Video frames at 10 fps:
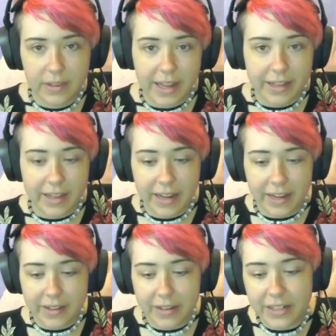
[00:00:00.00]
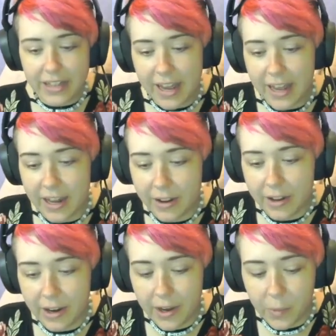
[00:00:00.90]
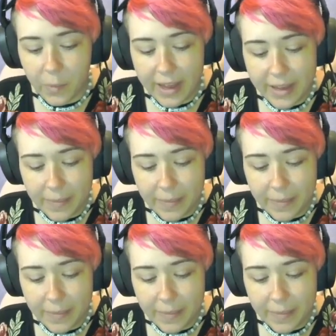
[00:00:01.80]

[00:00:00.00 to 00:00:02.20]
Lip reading: And then I'm going to add on a white